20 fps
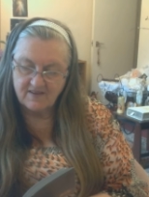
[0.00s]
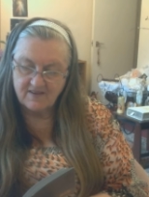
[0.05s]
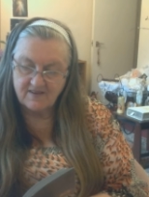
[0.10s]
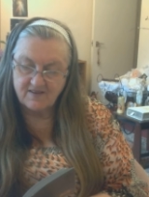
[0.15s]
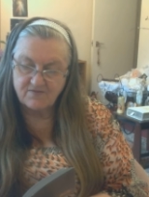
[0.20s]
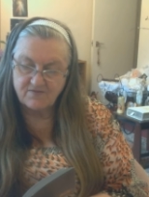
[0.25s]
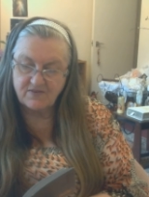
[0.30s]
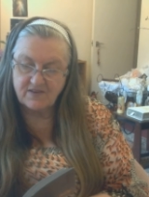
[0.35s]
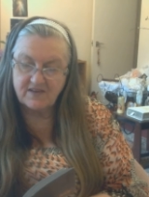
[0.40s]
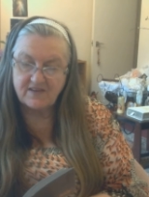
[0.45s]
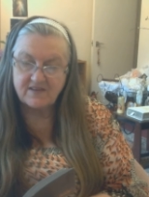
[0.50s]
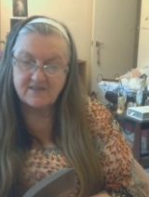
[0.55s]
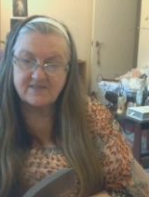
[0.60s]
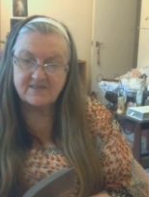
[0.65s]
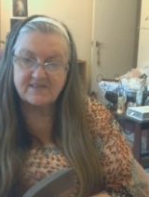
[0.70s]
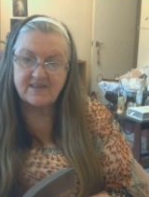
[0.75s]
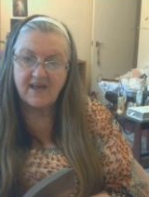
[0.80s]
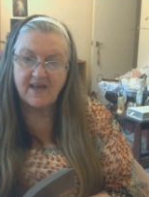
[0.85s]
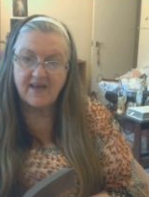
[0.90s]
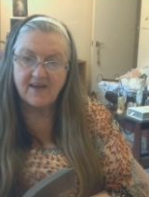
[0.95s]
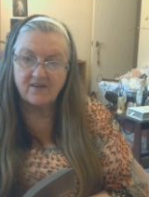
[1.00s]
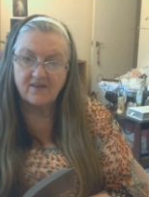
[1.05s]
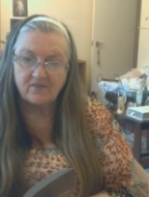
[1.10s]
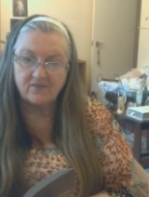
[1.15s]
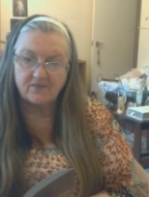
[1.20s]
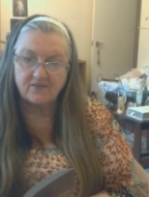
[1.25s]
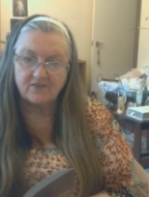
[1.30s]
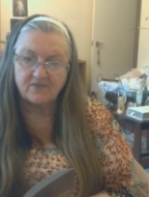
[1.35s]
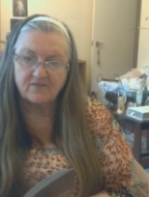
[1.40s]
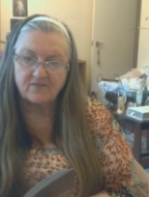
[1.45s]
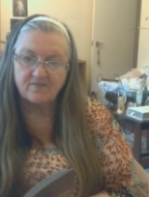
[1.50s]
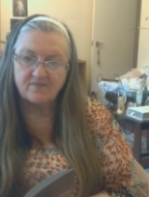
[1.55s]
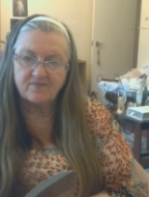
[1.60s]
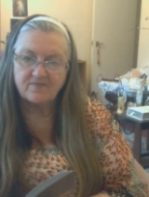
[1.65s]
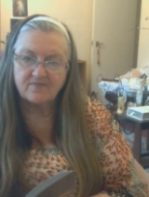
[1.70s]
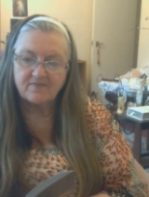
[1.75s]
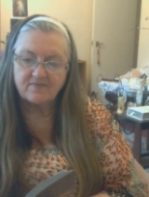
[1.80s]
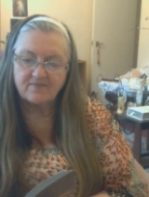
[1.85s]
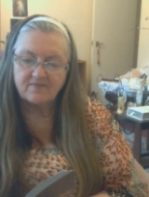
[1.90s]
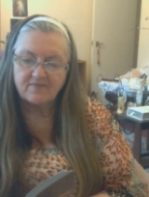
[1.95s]
if he is held
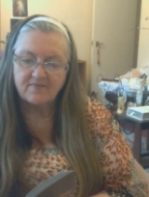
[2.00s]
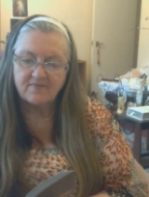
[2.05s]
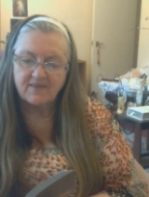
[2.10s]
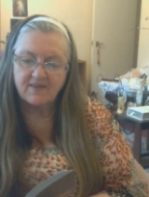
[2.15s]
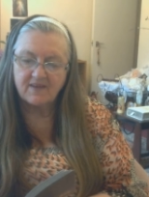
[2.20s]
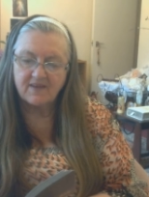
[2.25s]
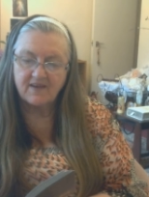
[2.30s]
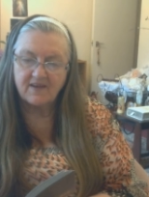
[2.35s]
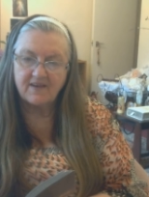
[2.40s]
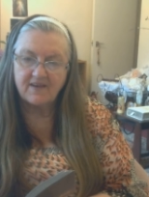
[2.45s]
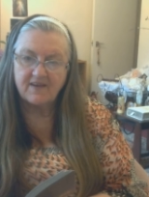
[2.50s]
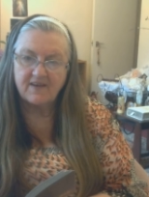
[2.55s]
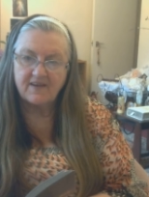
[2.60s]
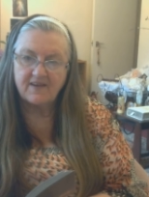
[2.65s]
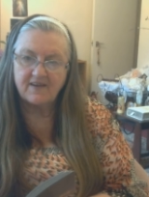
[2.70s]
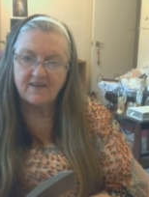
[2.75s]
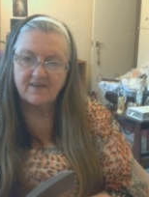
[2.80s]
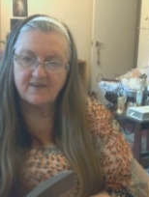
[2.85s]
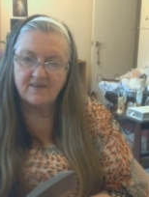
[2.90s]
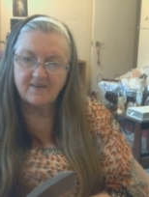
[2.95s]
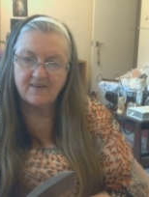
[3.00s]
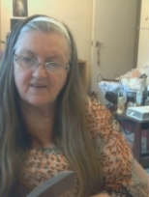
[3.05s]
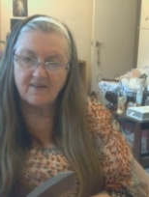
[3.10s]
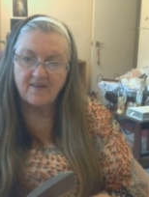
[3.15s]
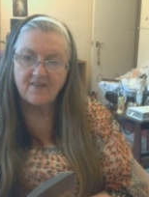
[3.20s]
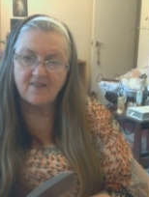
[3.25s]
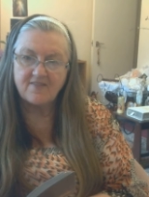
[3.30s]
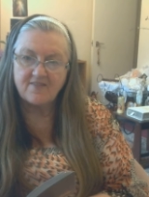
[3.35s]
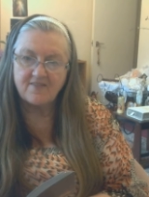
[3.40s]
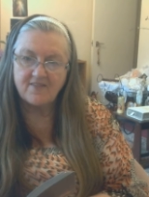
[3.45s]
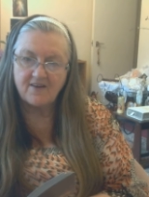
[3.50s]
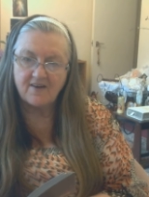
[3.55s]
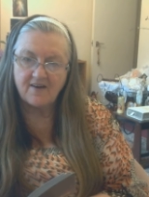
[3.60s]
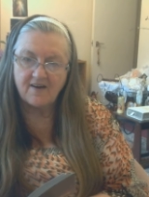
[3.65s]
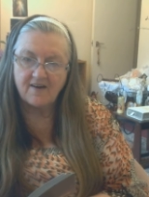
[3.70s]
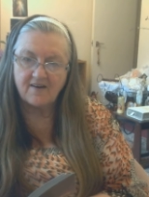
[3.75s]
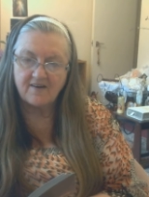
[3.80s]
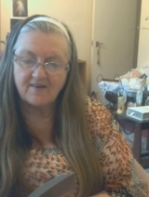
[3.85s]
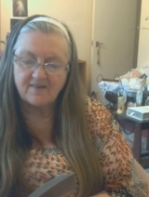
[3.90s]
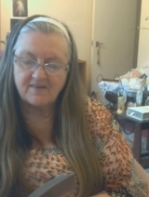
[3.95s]
in the
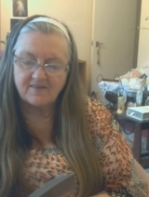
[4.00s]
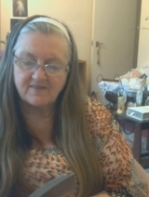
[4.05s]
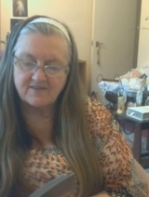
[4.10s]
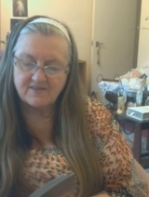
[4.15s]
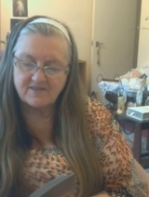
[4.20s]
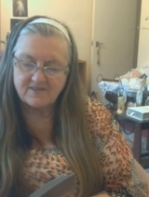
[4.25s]
heart.